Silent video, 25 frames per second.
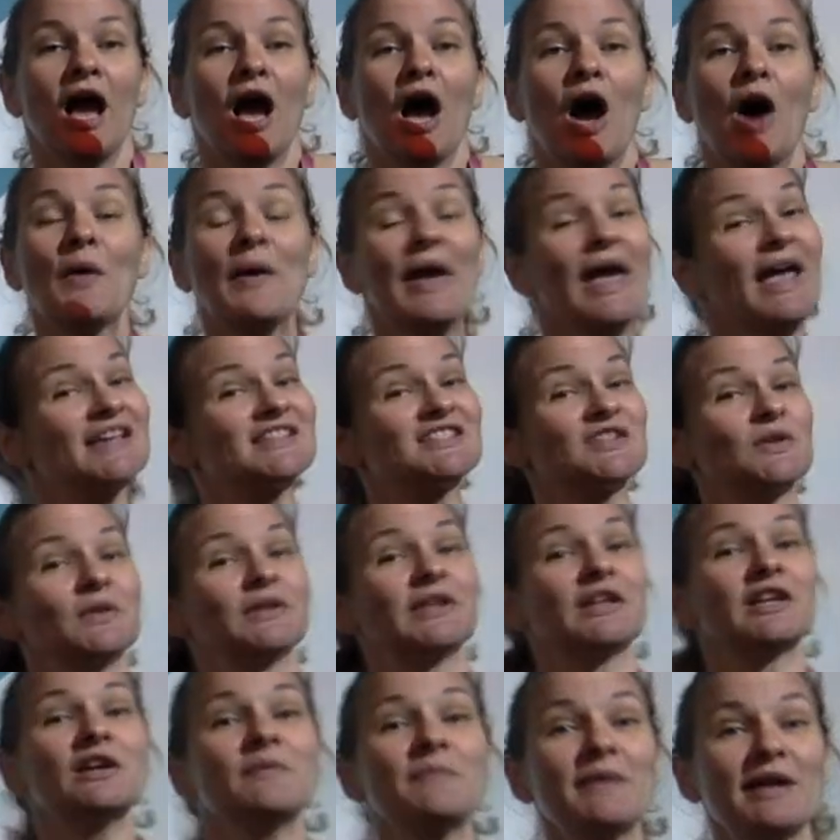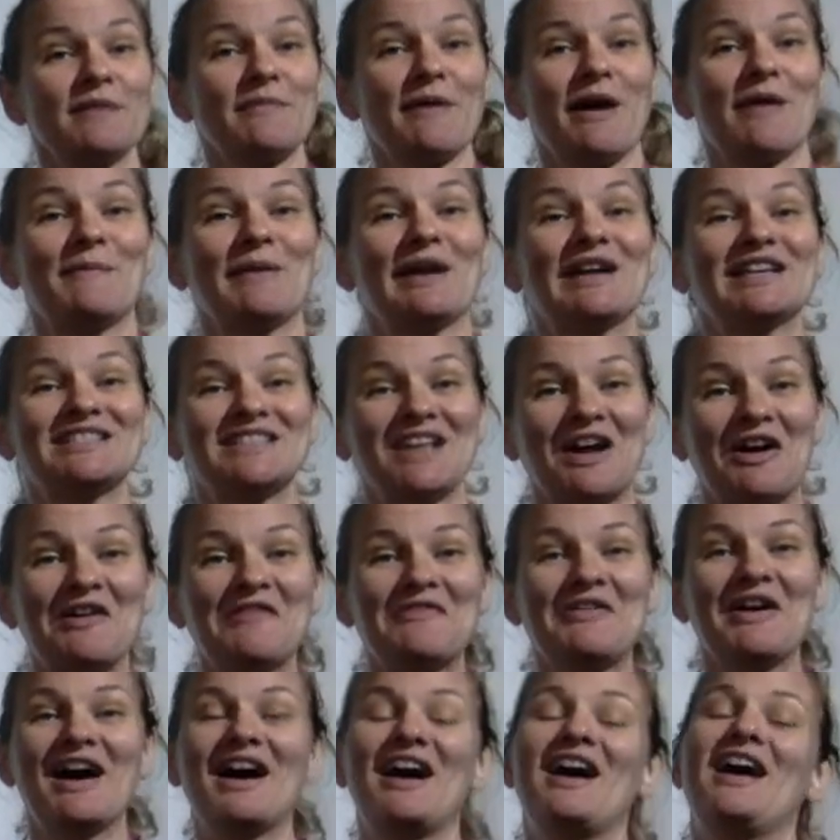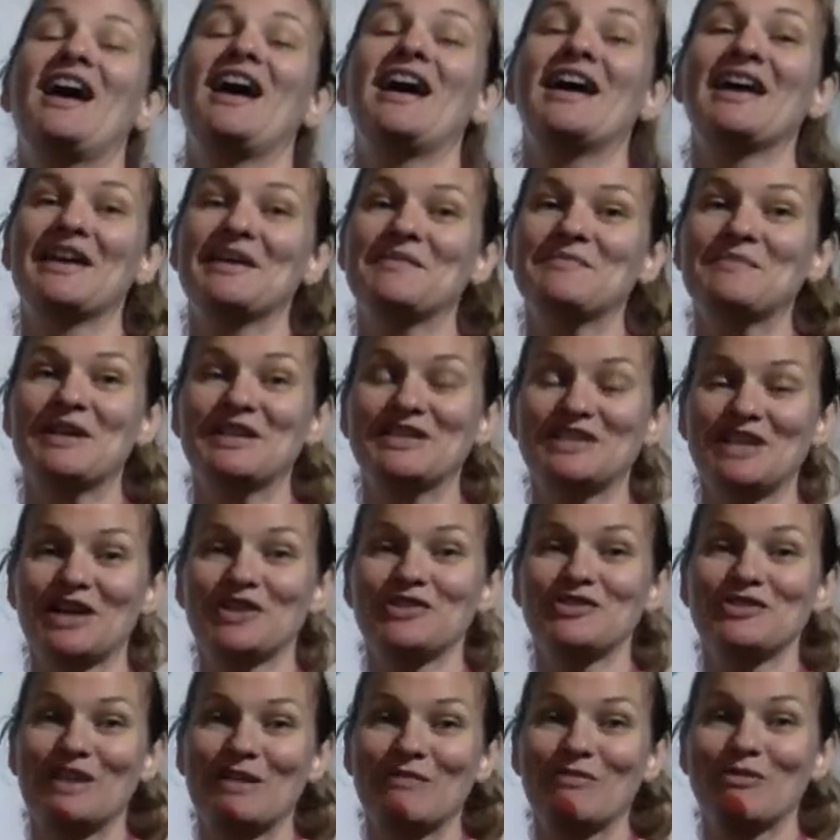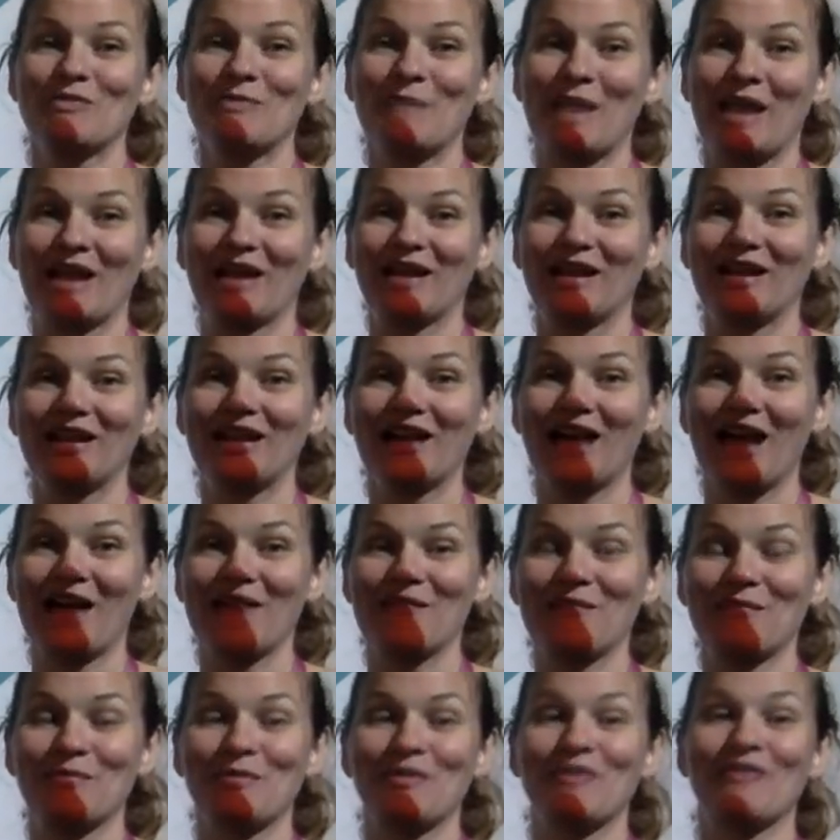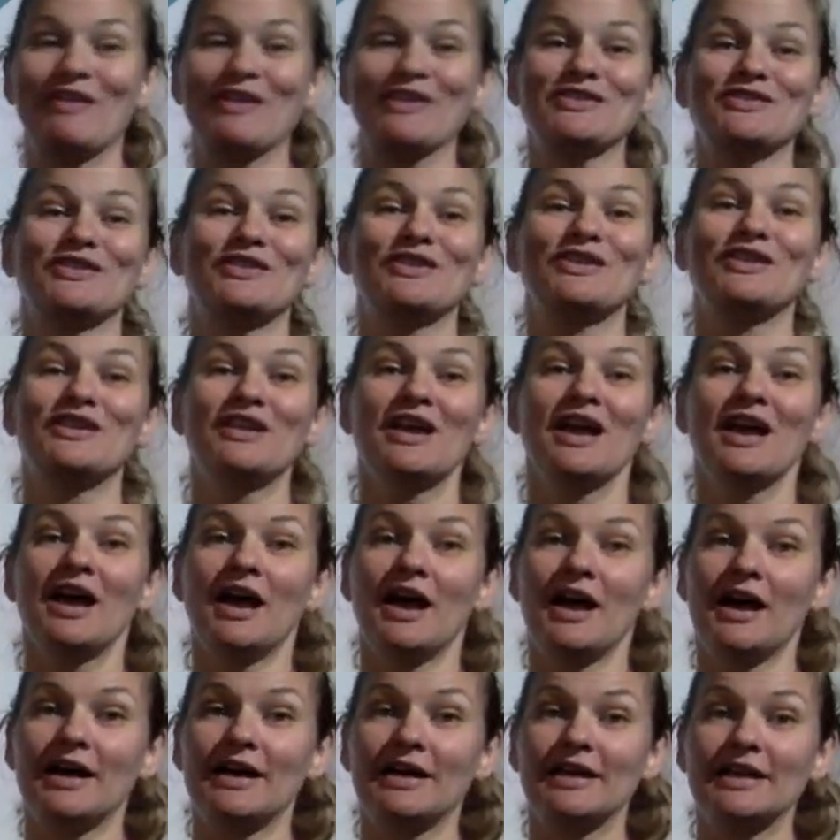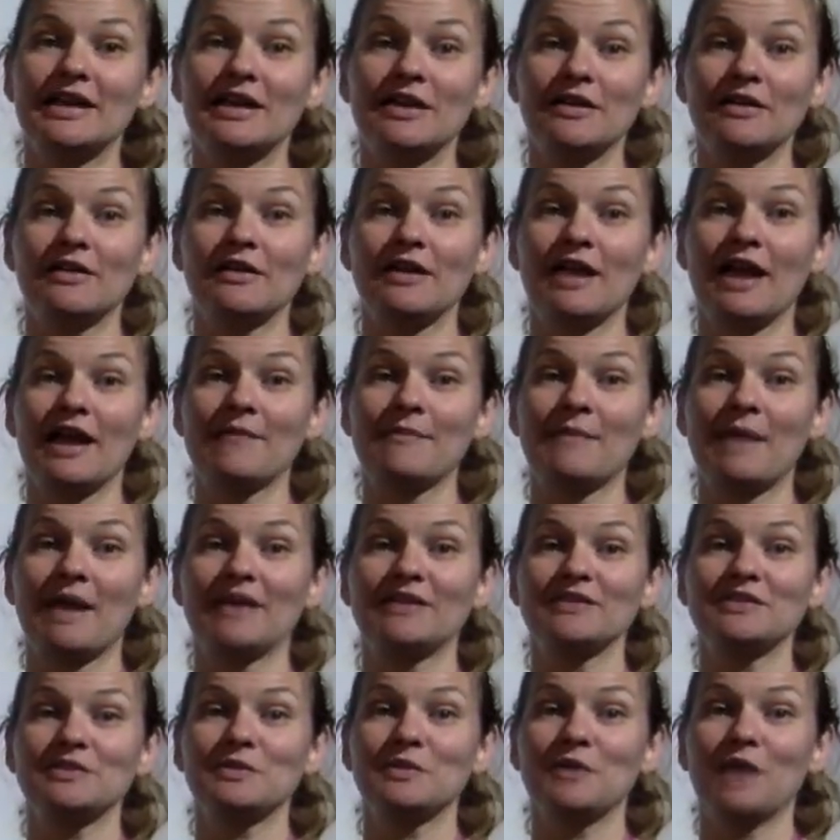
Okay, so a little bit about myself. I am Dr. Deborah Bannon. I am a professor here at Matsu